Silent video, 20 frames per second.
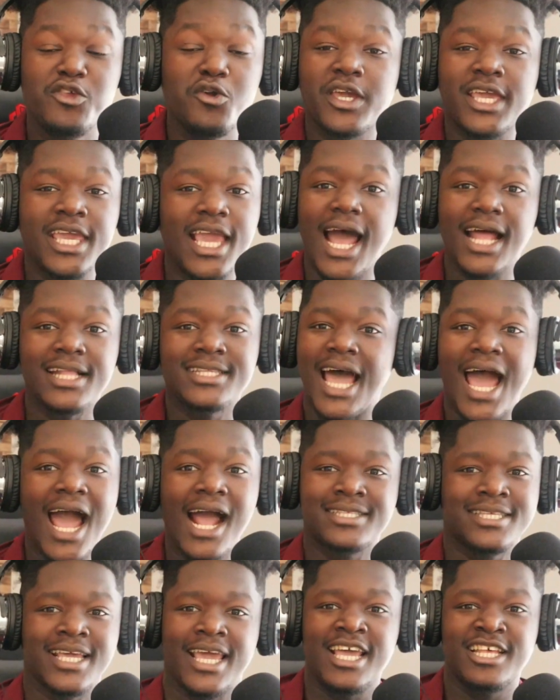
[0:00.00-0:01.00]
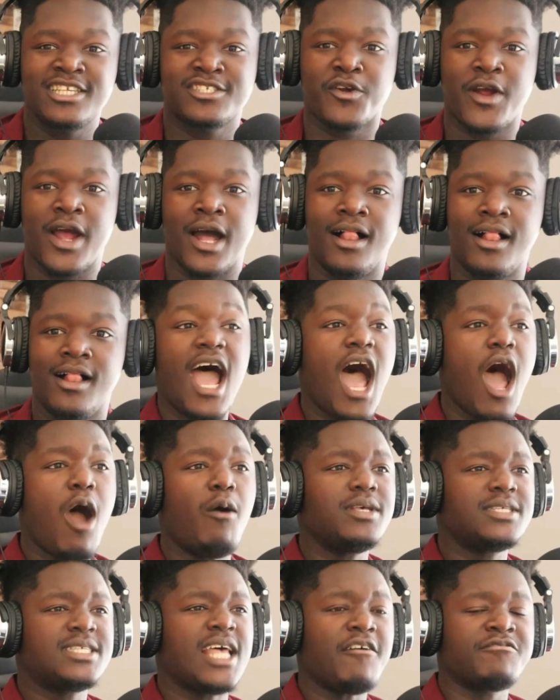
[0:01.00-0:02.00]
You can't talk to Israel. They
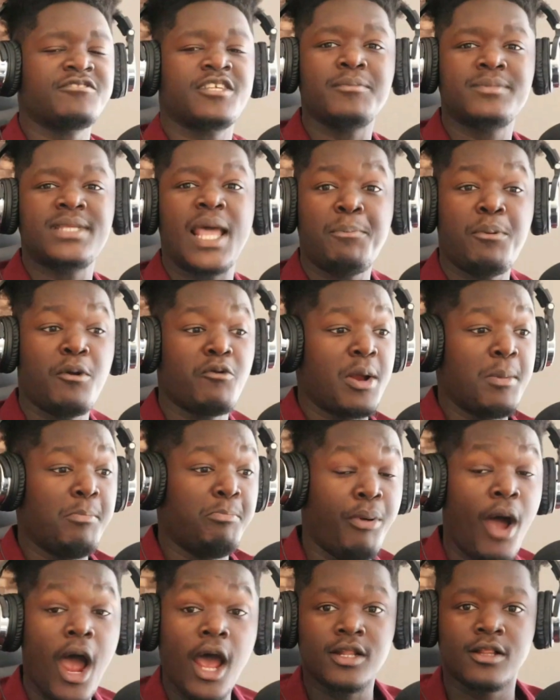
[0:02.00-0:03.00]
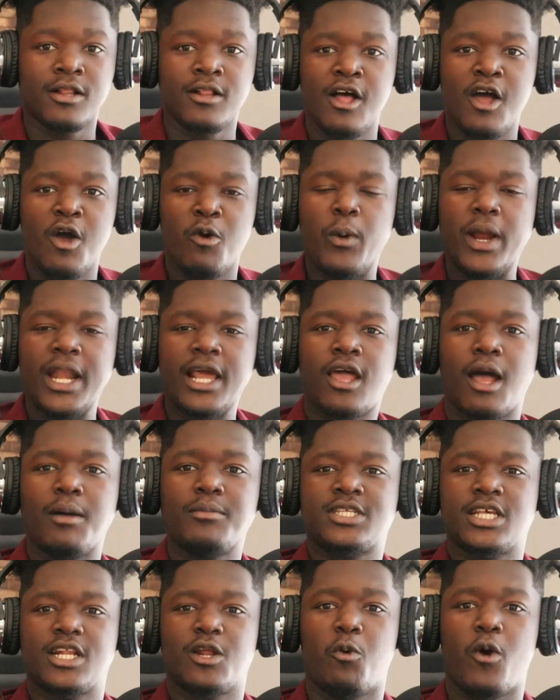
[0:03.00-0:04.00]
always have some type of rebuttal when it
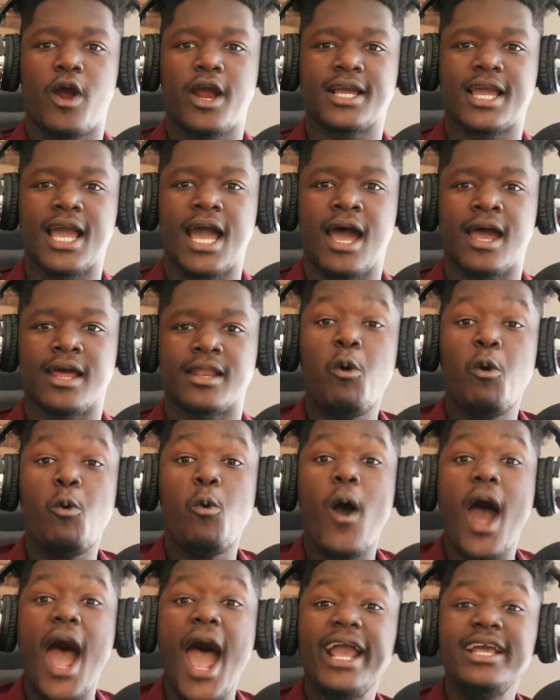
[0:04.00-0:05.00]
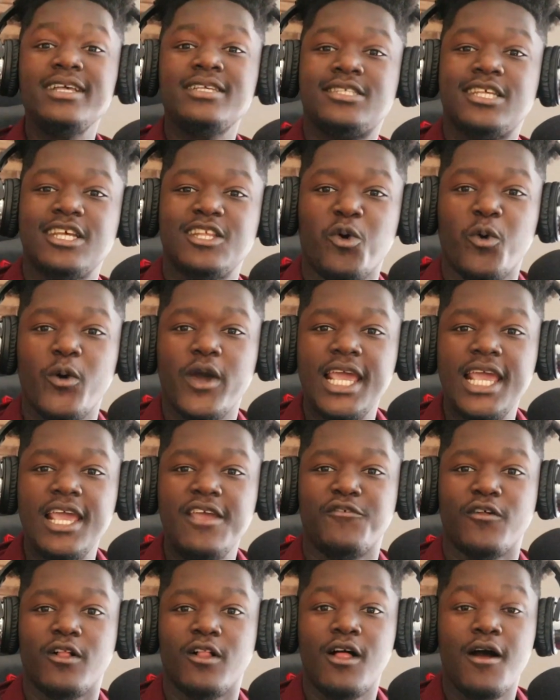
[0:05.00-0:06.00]
comes to the word of God. They're wise to do
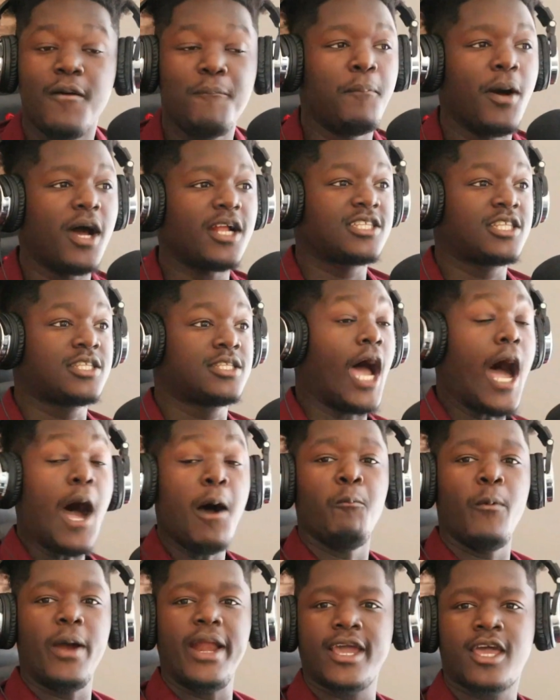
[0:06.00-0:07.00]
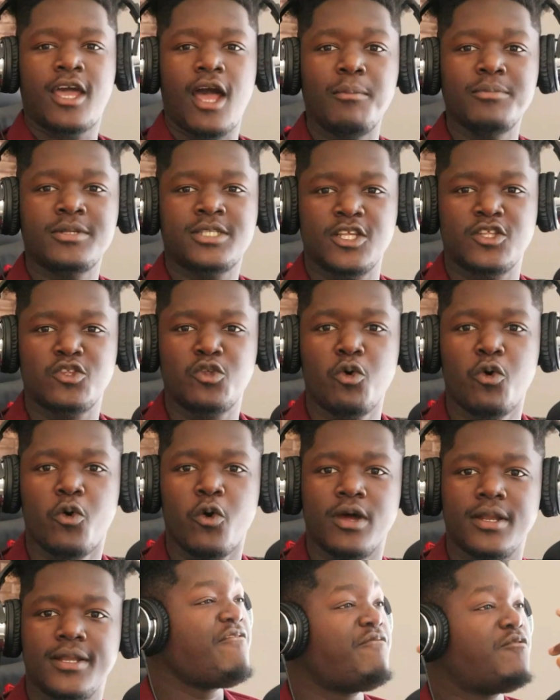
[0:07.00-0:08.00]
evil, but dumb when it comes to do
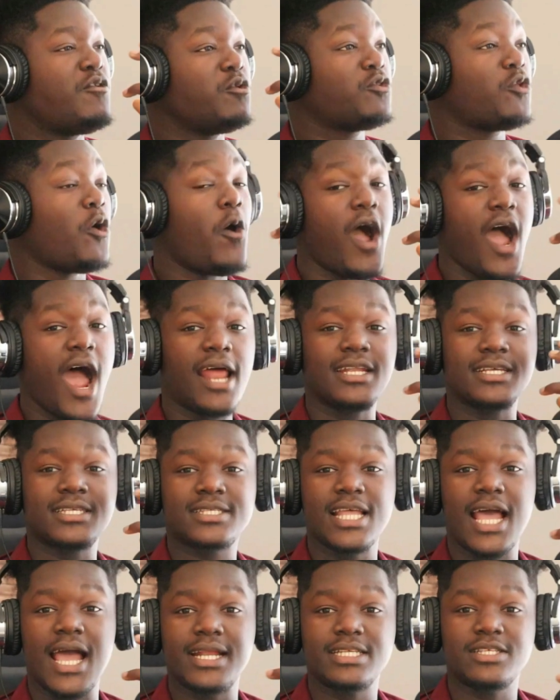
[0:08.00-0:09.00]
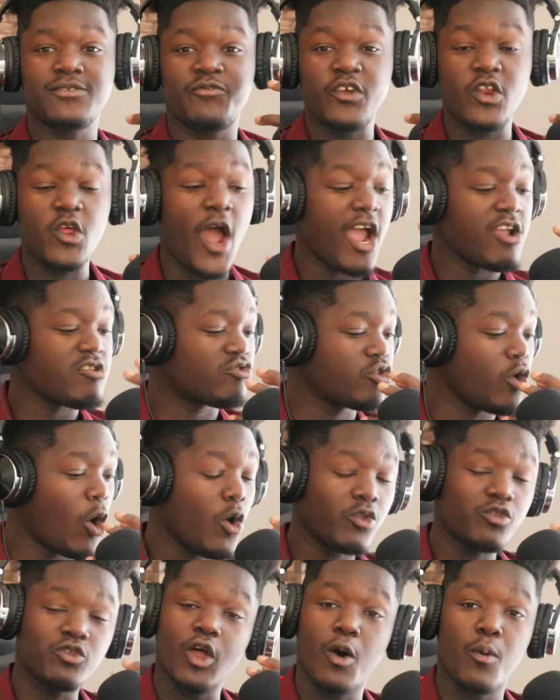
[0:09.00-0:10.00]
good. If you don't understand this video, I
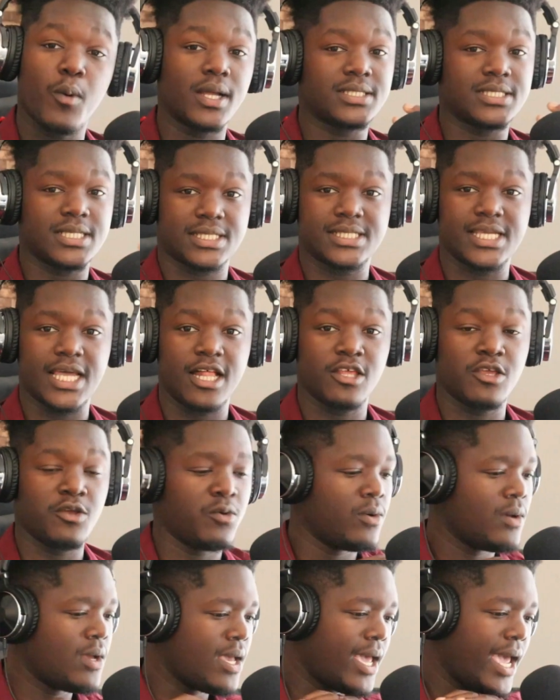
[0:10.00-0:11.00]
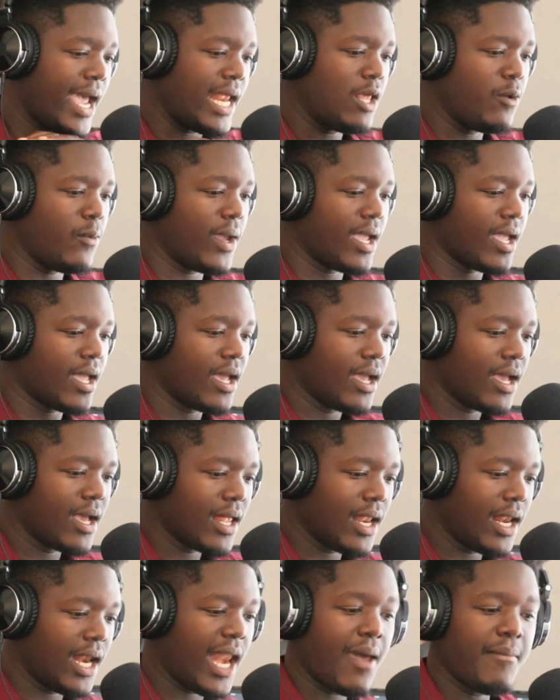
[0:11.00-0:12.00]
don't know what to tell you. Anyway,
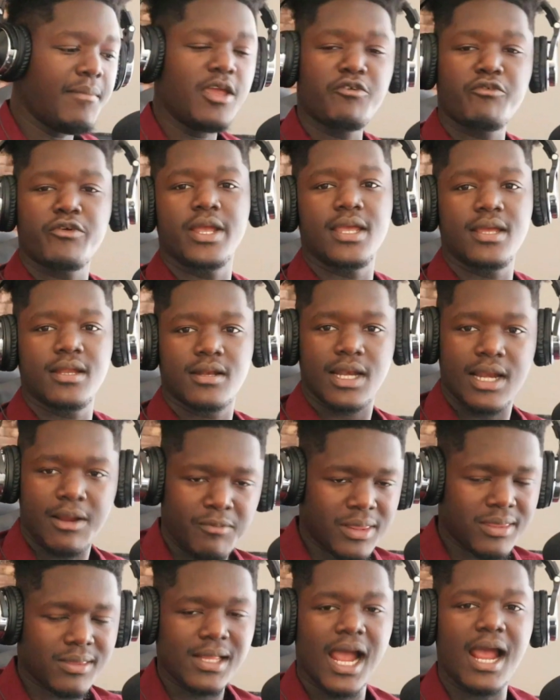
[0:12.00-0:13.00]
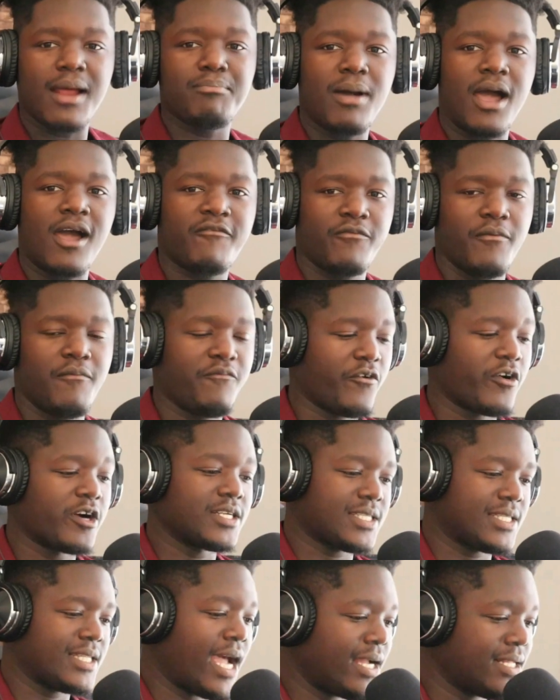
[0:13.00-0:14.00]
let me read. Let me start back from
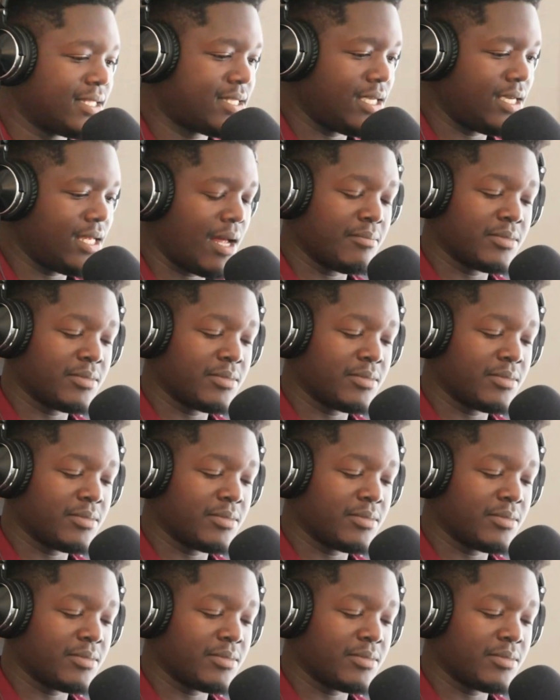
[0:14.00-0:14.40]
verse 19.